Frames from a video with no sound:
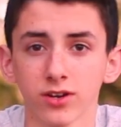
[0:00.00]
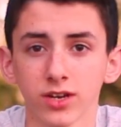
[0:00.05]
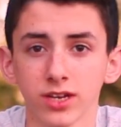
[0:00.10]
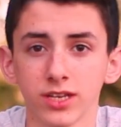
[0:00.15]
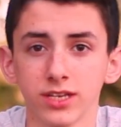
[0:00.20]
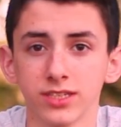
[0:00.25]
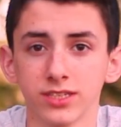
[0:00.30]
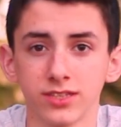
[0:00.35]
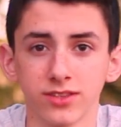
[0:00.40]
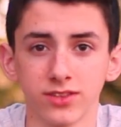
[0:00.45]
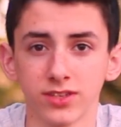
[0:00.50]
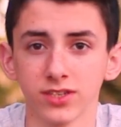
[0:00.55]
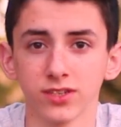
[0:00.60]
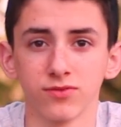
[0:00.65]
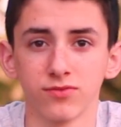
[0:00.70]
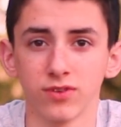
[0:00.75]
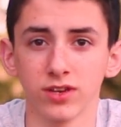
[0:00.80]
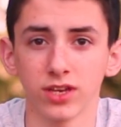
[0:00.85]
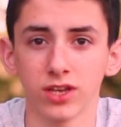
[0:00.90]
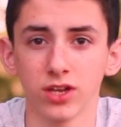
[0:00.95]
is this
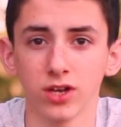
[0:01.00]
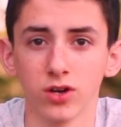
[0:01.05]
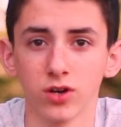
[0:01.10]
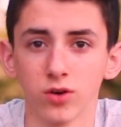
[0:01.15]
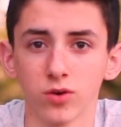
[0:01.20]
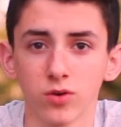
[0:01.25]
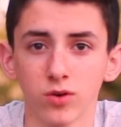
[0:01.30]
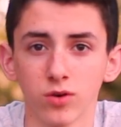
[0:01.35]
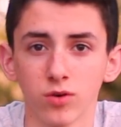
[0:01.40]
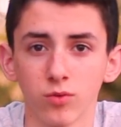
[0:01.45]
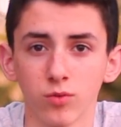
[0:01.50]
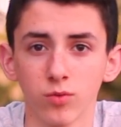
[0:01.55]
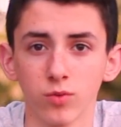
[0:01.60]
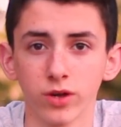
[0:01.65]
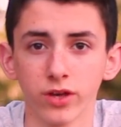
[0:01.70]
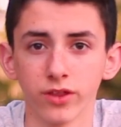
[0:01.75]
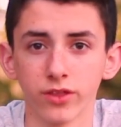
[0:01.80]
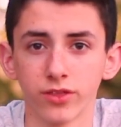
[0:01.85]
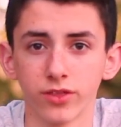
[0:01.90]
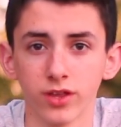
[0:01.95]
video
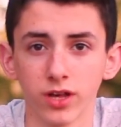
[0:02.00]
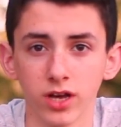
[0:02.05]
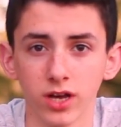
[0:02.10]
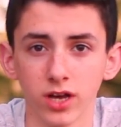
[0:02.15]
with